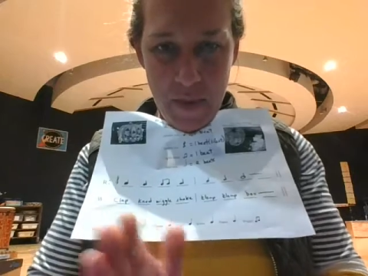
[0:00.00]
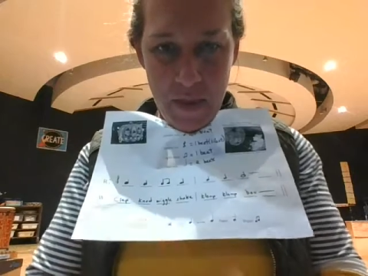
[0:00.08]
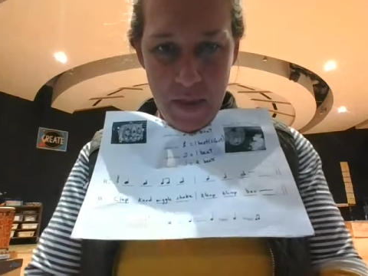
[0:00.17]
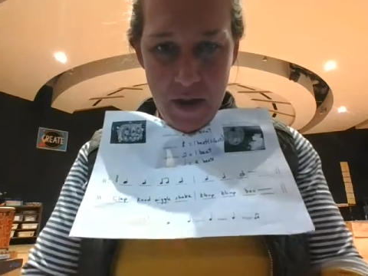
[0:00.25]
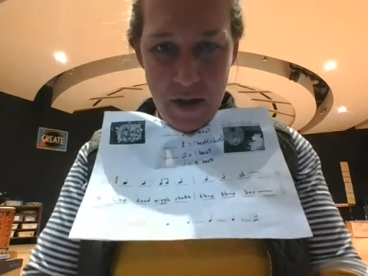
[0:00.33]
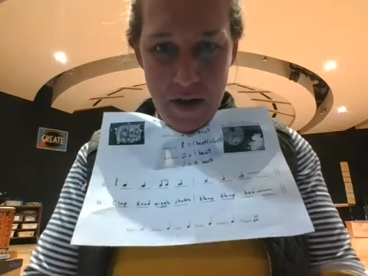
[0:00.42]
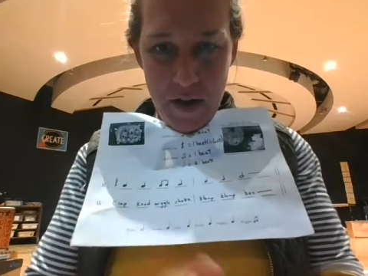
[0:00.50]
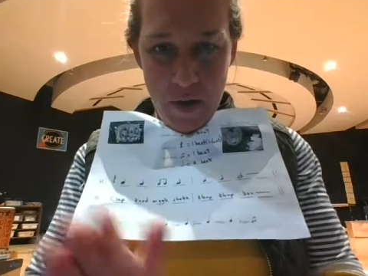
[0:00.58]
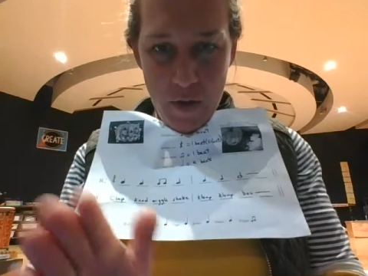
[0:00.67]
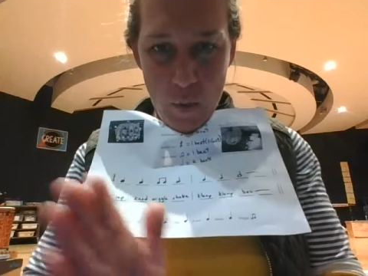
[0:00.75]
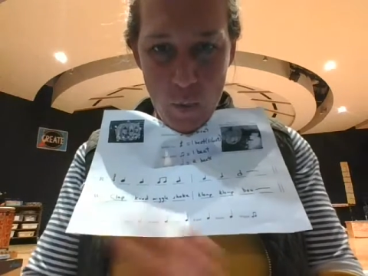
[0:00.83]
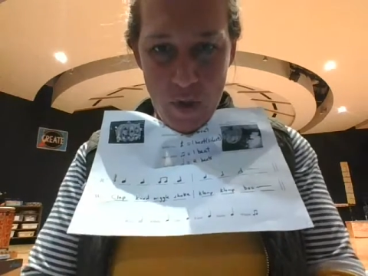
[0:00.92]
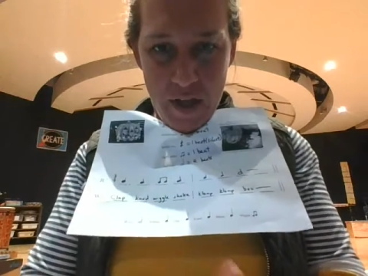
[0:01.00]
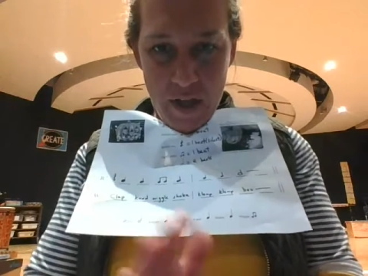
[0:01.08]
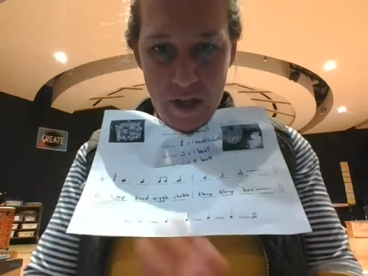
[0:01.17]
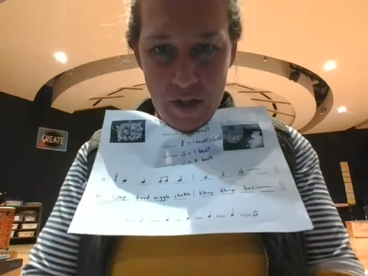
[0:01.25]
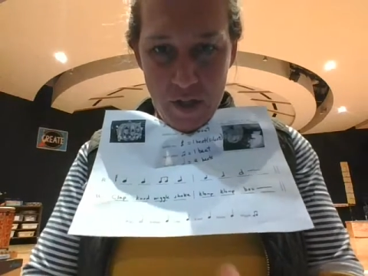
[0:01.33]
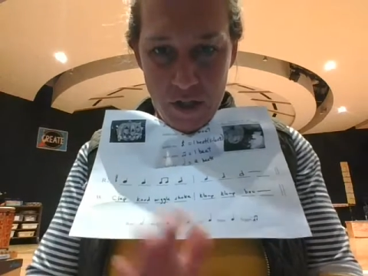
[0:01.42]
nod,
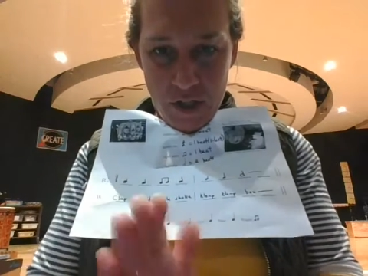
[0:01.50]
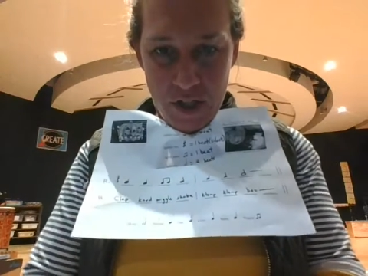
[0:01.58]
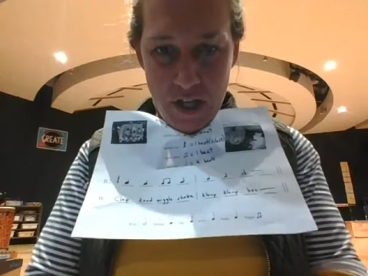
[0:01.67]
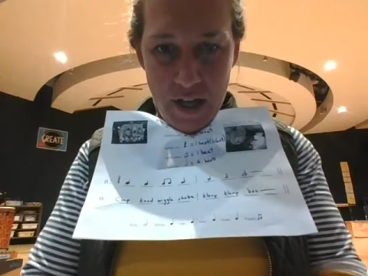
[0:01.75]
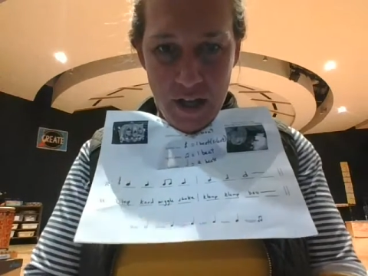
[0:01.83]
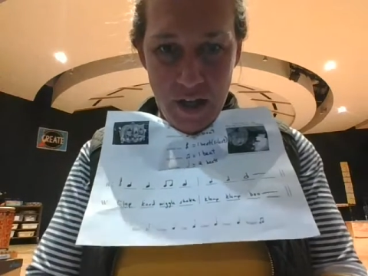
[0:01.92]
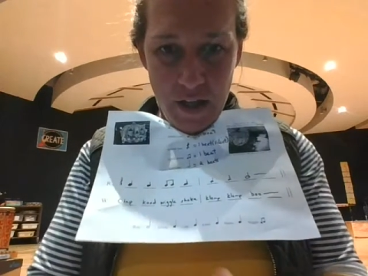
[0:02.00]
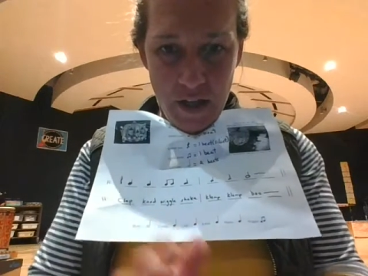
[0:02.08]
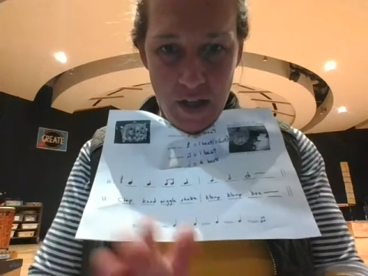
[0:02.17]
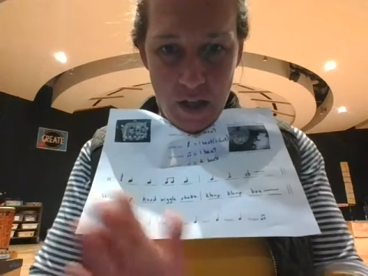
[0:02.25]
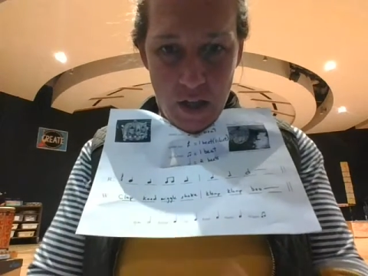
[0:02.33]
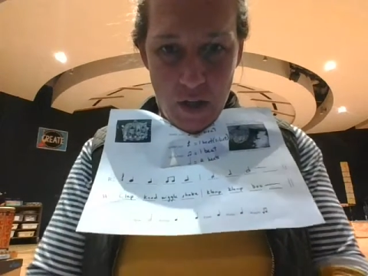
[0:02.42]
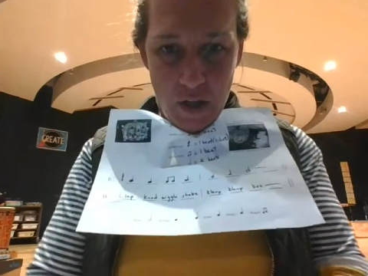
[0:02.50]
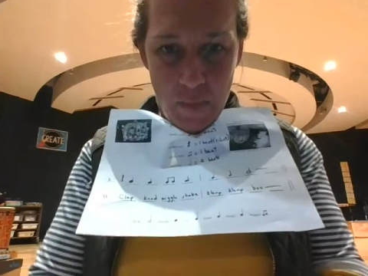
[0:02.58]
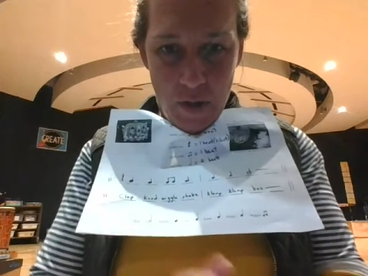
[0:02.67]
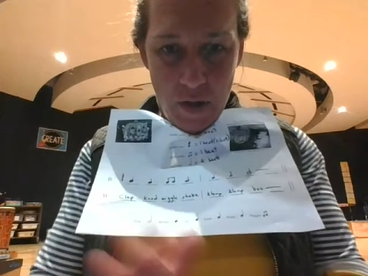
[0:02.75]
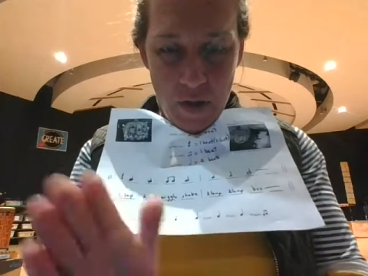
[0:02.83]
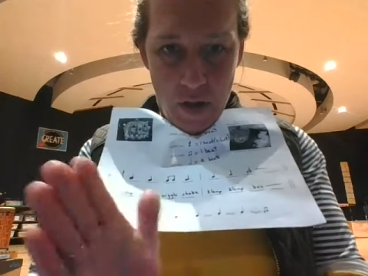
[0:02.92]
wiggle, shake, clomp,
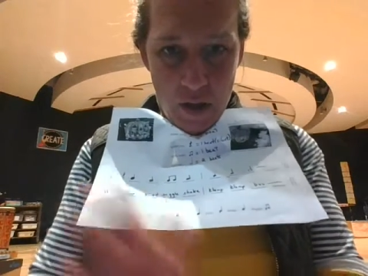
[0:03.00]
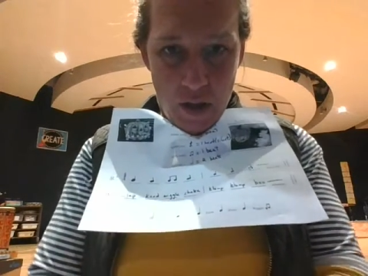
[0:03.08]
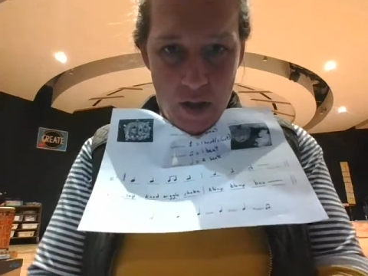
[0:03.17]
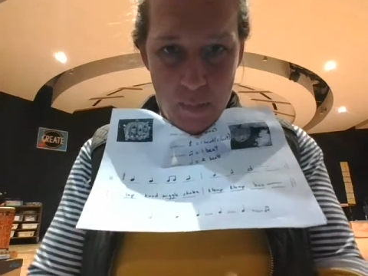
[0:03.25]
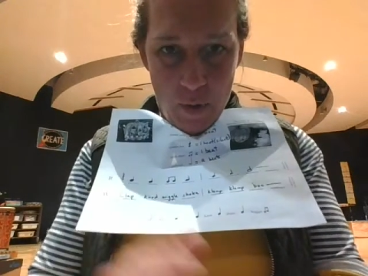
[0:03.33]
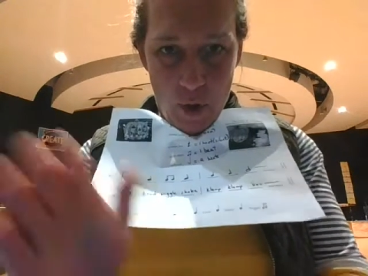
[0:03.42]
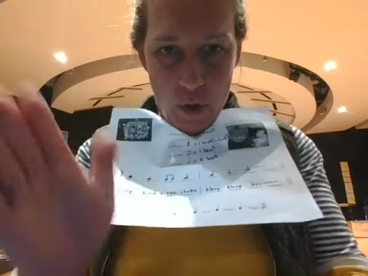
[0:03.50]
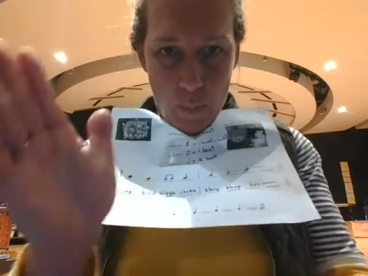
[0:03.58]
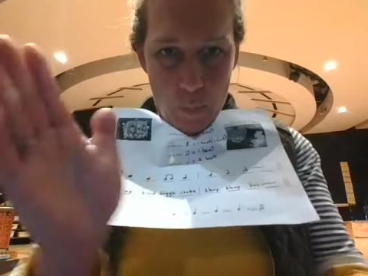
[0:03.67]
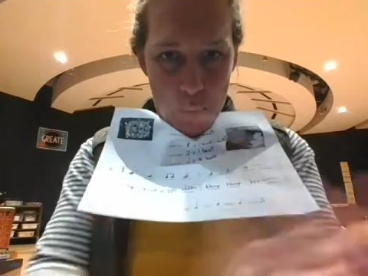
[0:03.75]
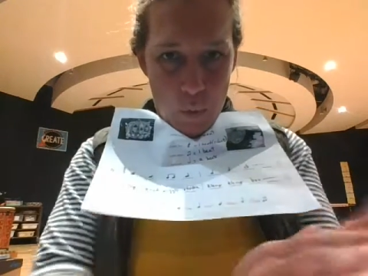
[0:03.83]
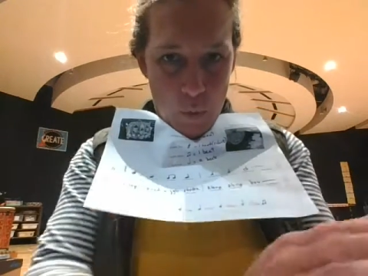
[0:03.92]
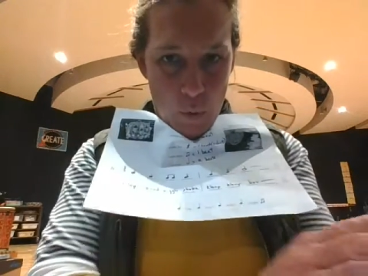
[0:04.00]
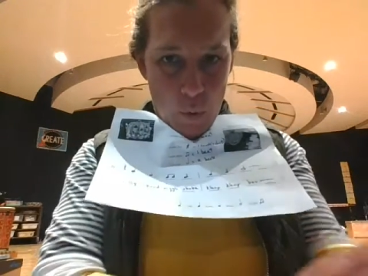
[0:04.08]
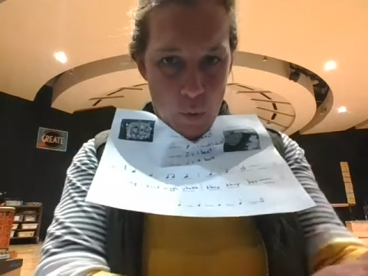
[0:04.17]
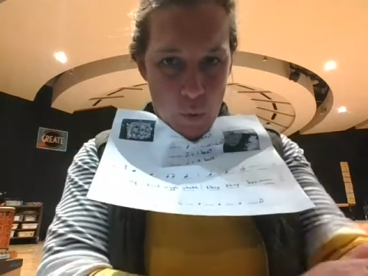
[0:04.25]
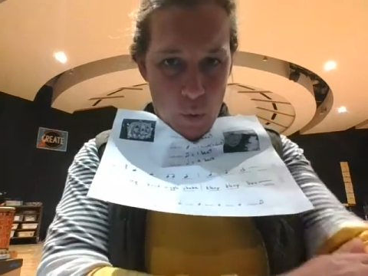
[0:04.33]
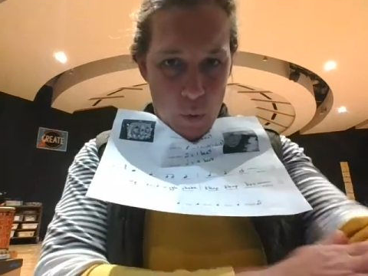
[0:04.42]
clomp,
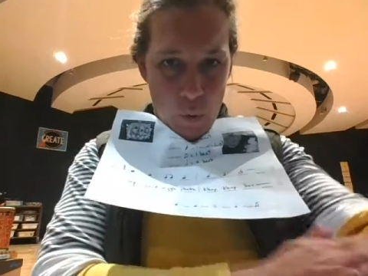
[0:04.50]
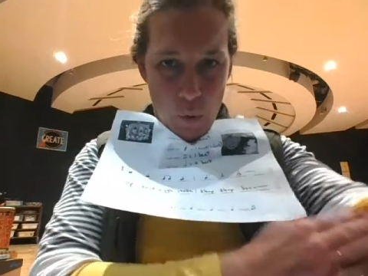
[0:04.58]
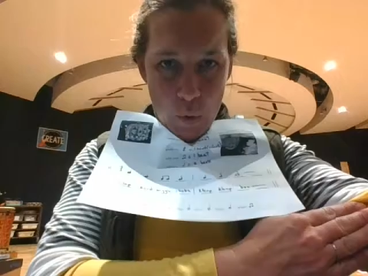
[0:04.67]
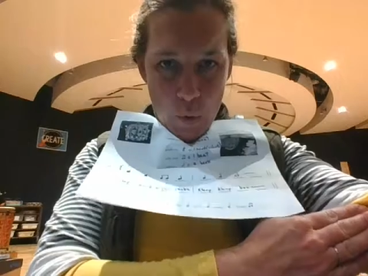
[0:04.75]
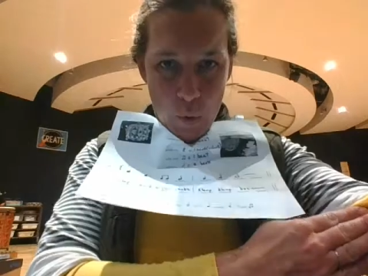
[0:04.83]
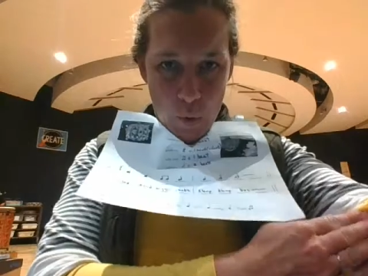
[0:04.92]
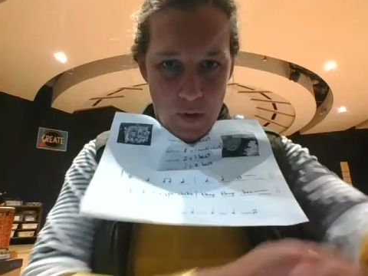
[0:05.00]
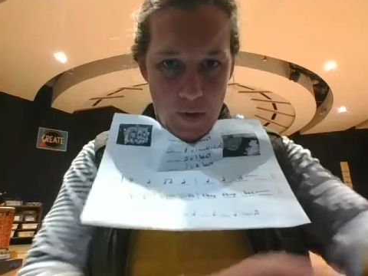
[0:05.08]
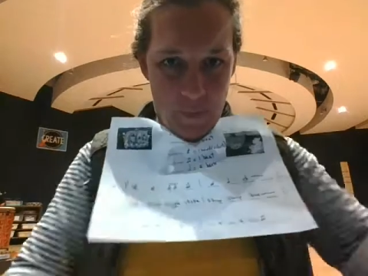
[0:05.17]
boo.